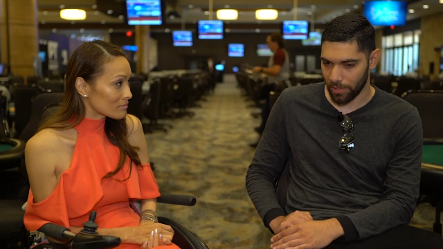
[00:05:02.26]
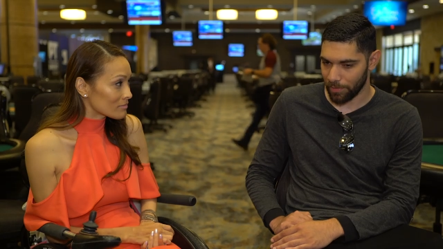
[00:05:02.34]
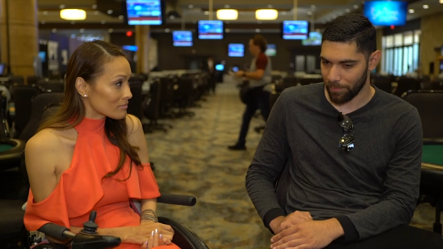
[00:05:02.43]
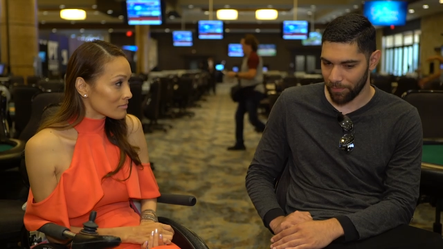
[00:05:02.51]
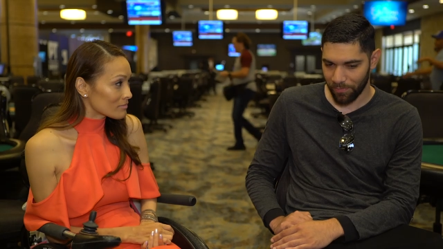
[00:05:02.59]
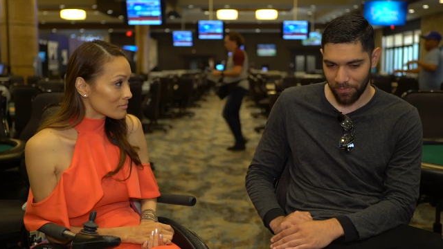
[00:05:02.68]
Speaker 1: like
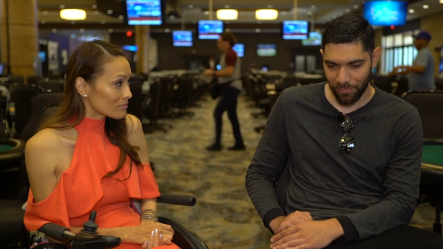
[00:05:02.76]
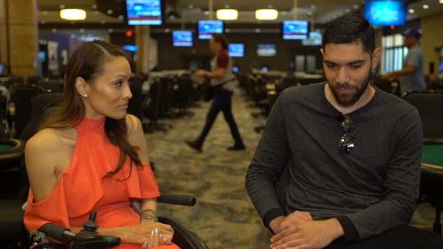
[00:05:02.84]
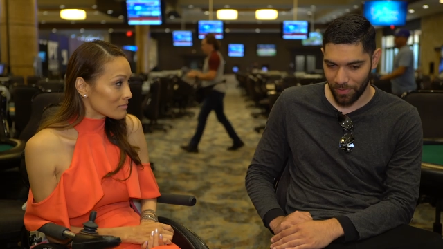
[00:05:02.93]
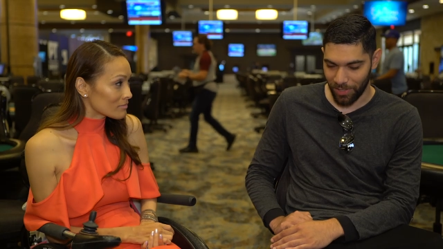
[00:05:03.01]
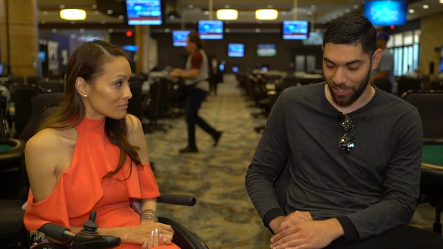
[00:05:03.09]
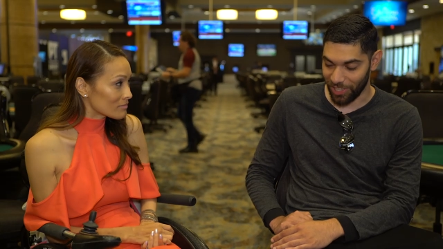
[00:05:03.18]

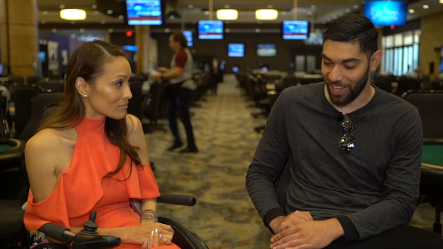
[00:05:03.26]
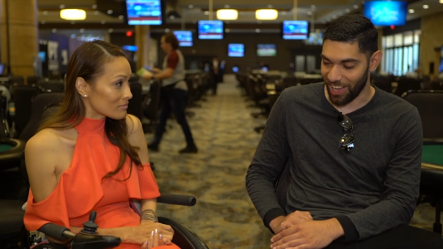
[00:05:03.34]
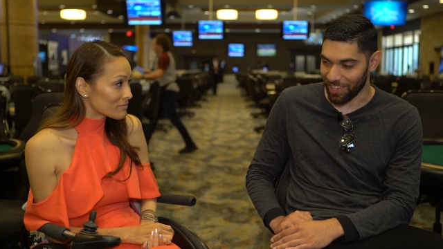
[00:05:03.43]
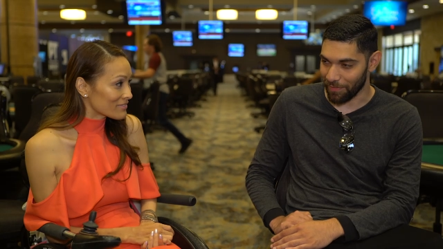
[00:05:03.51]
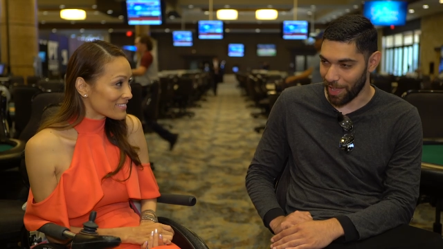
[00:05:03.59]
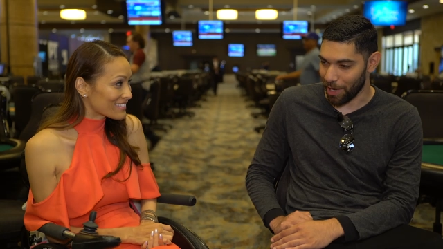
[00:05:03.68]
a
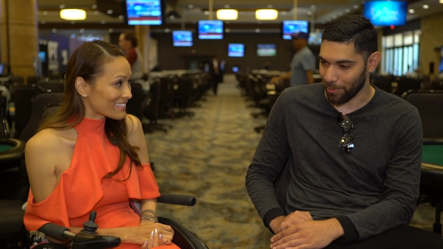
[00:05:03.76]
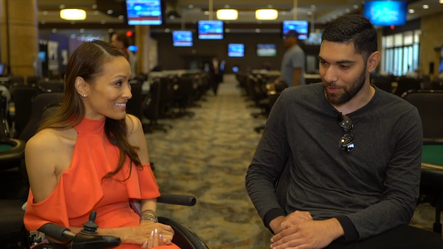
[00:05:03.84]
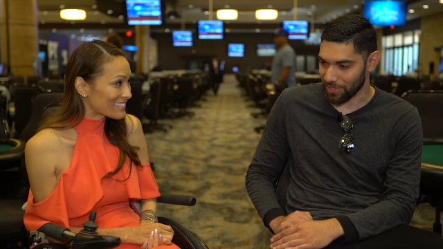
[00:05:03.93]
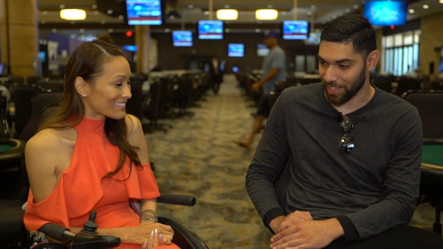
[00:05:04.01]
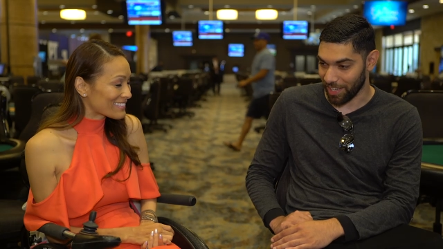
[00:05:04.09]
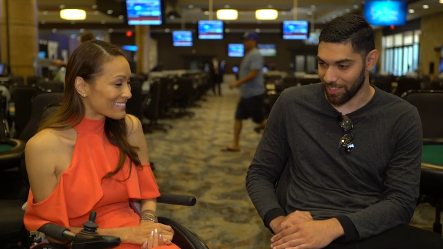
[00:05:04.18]
lot of
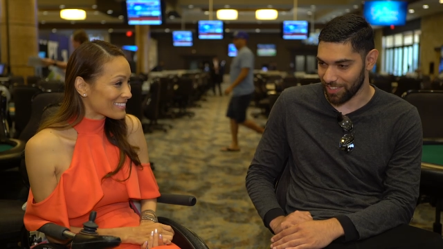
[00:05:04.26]
hours like